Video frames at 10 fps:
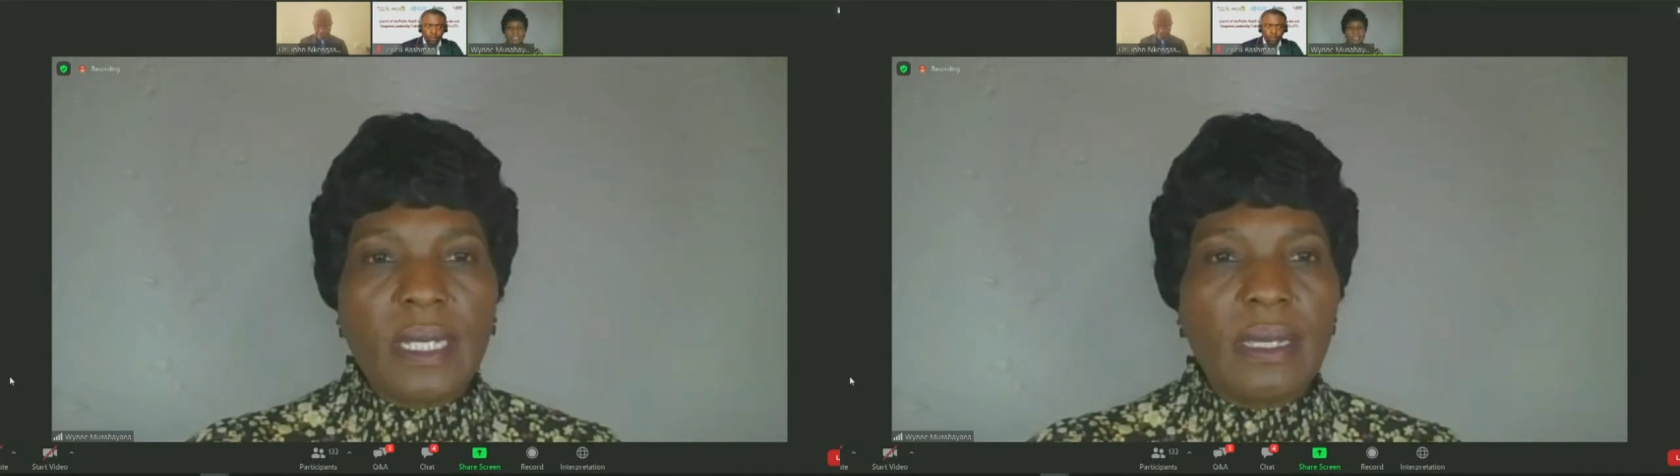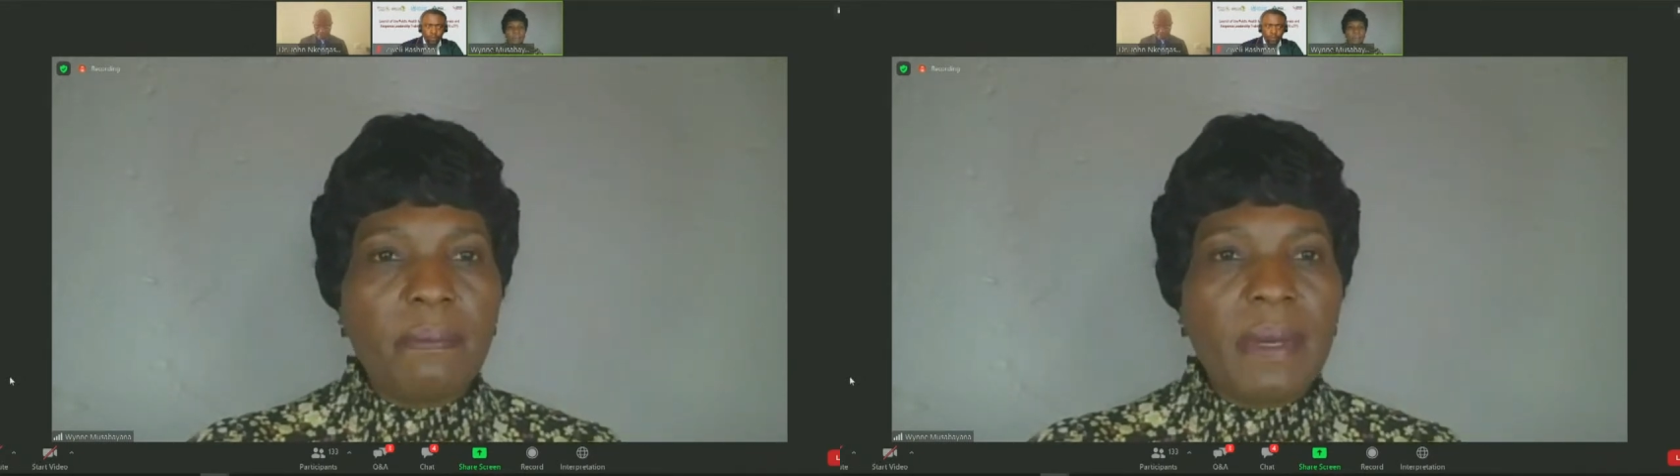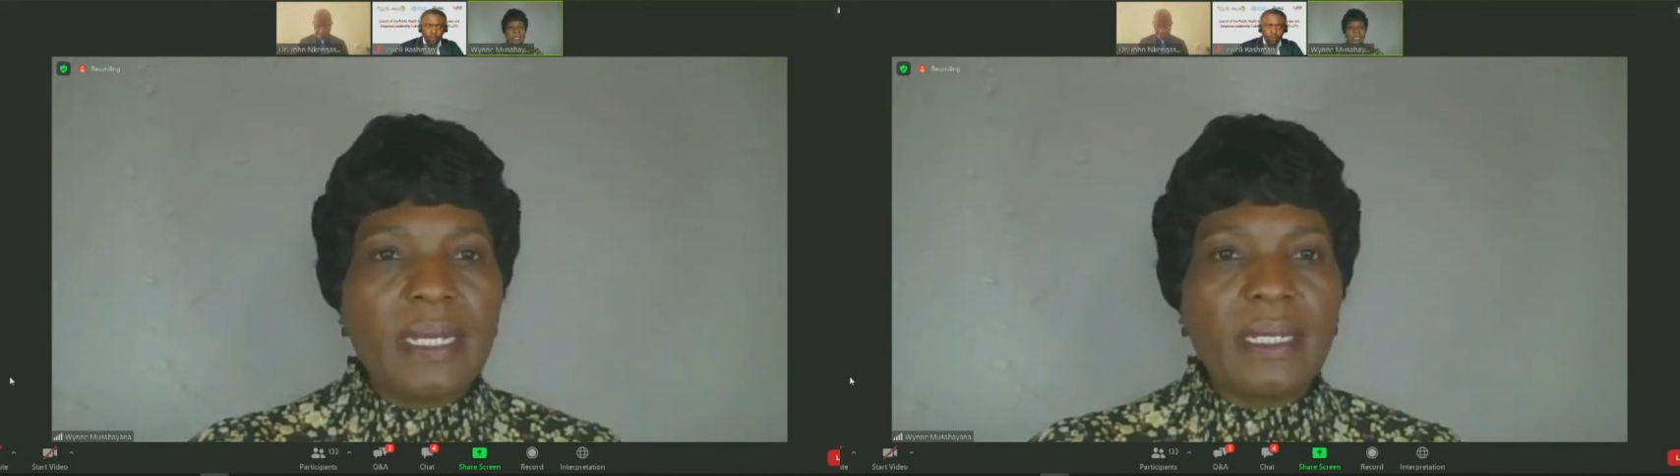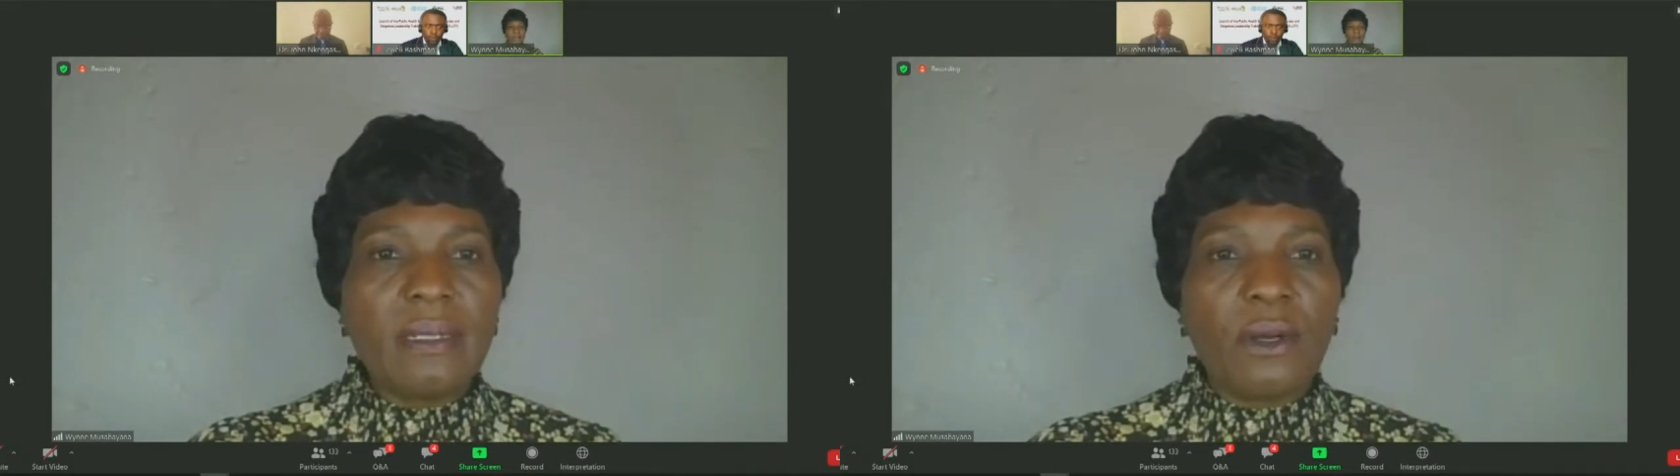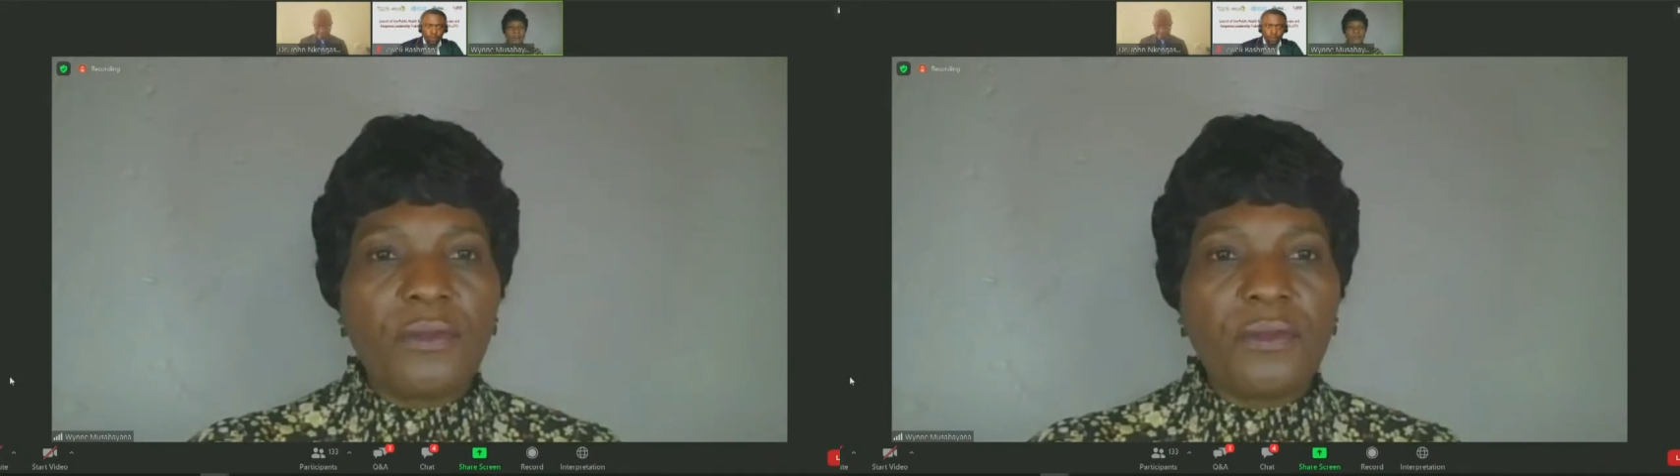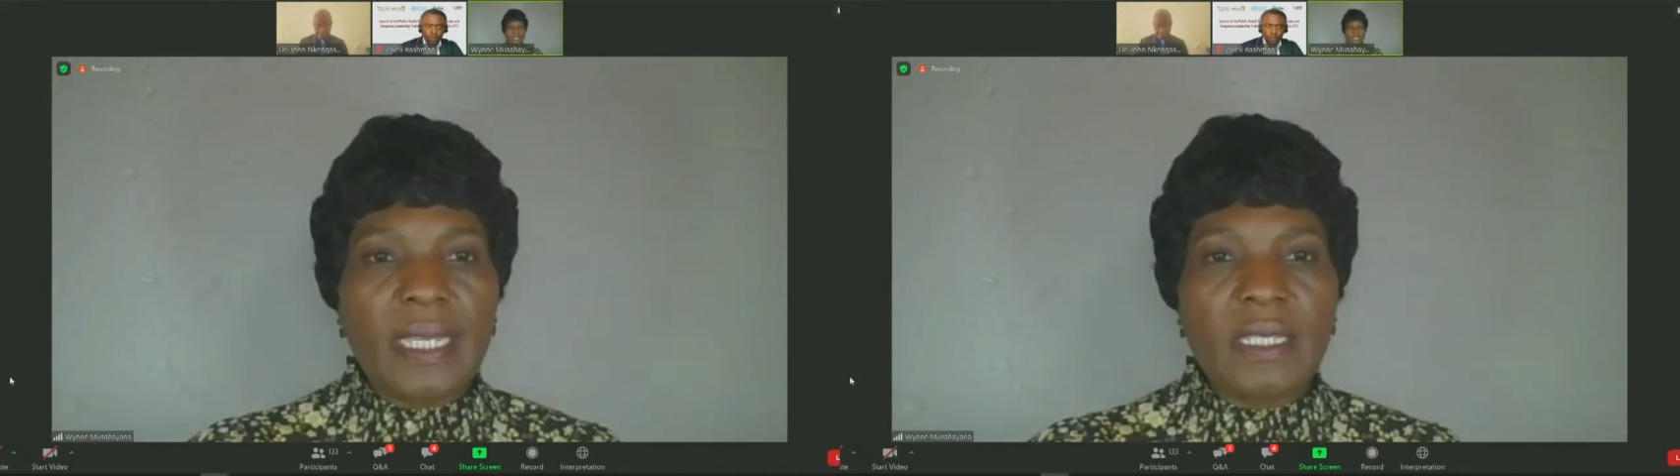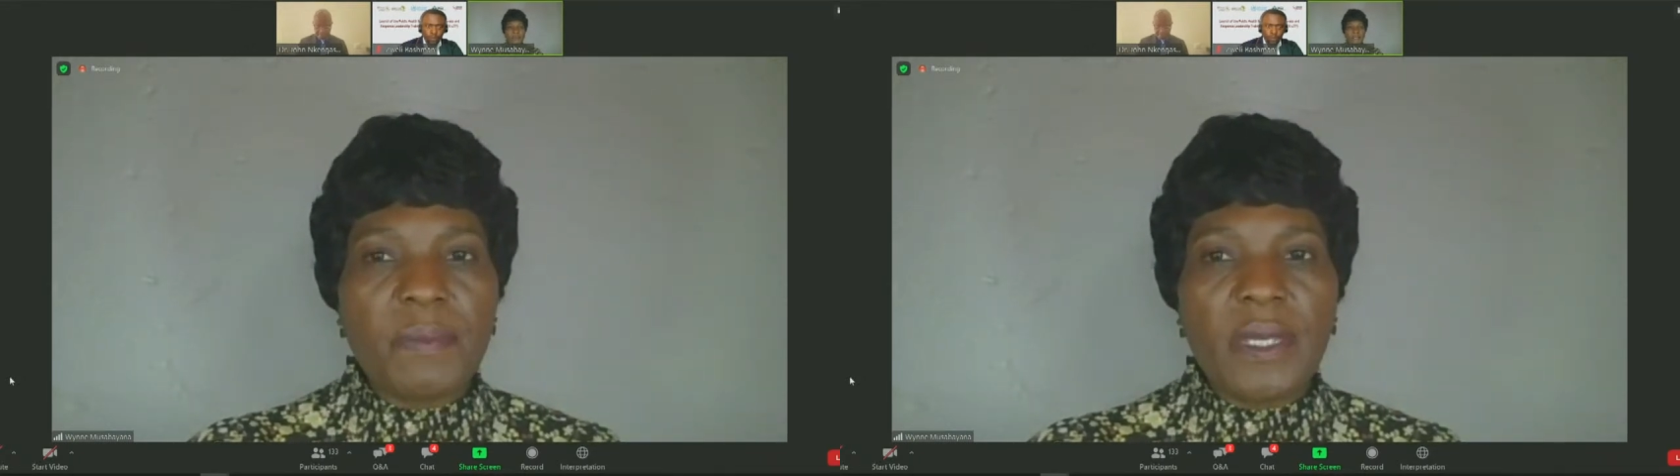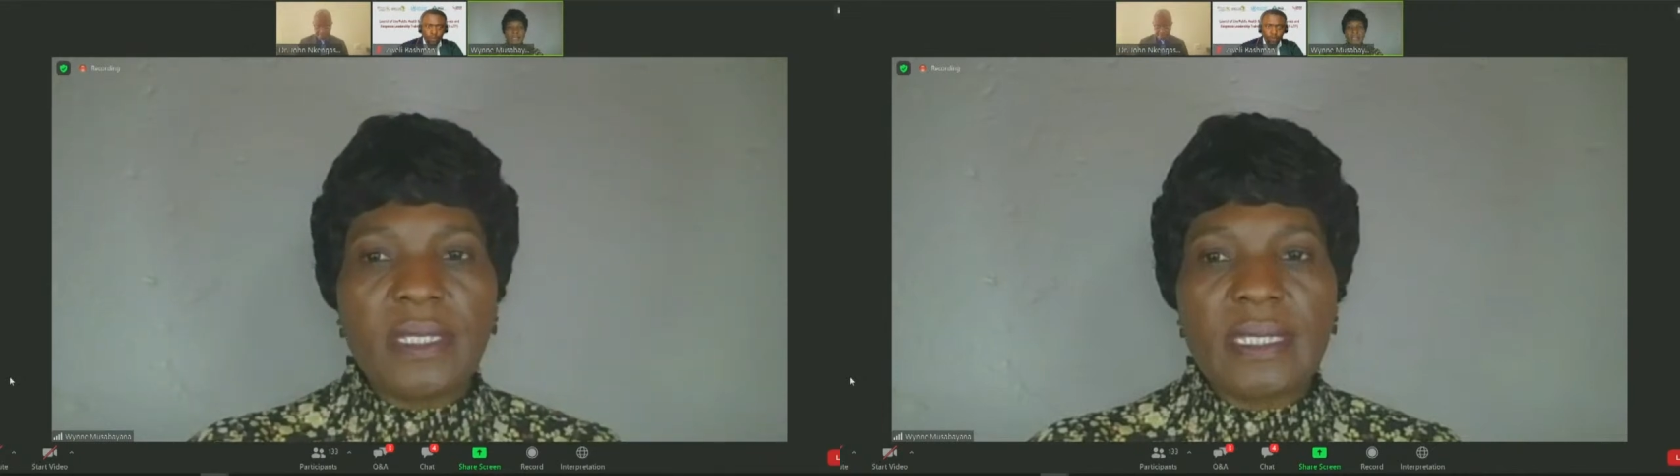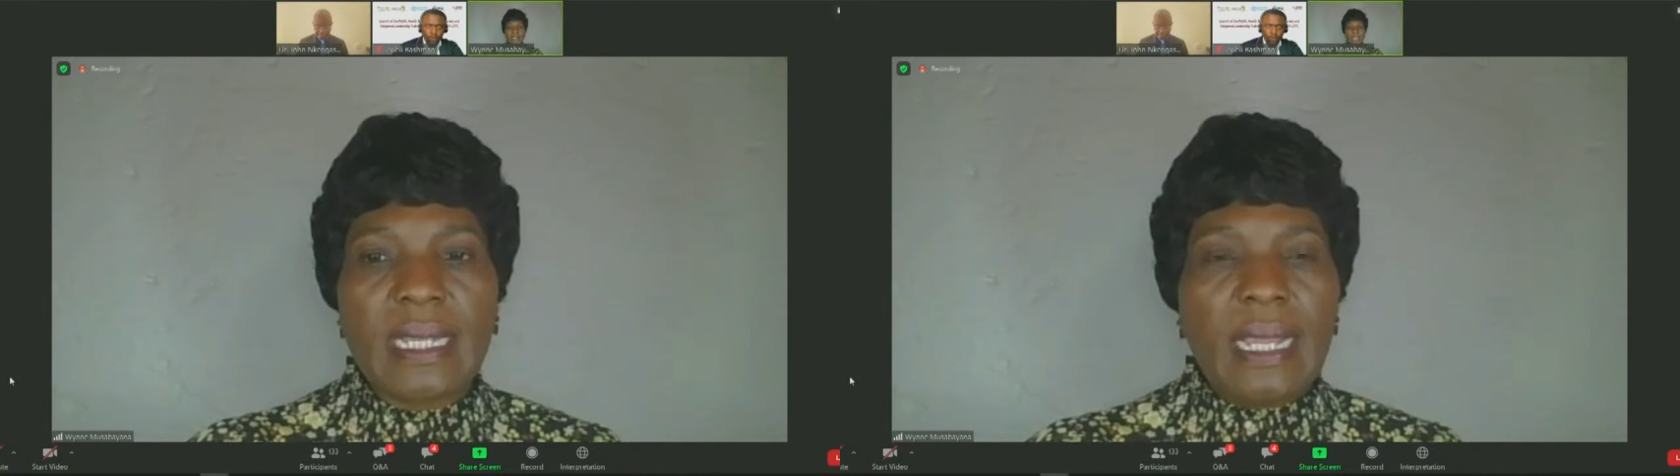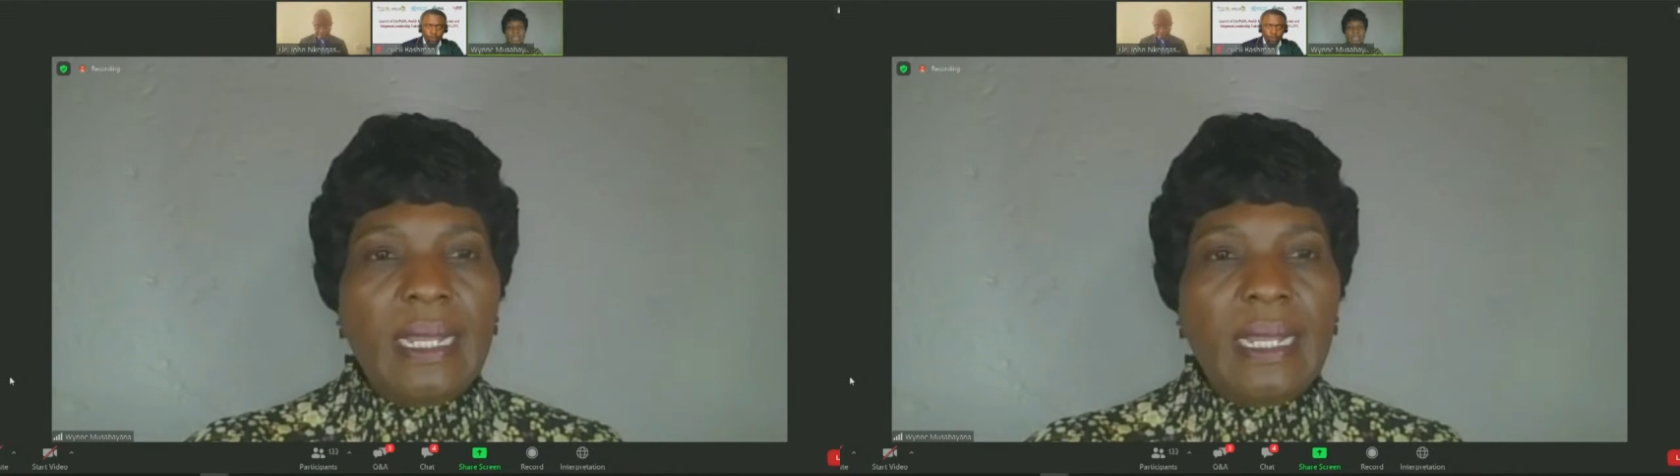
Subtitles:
a panel of experts.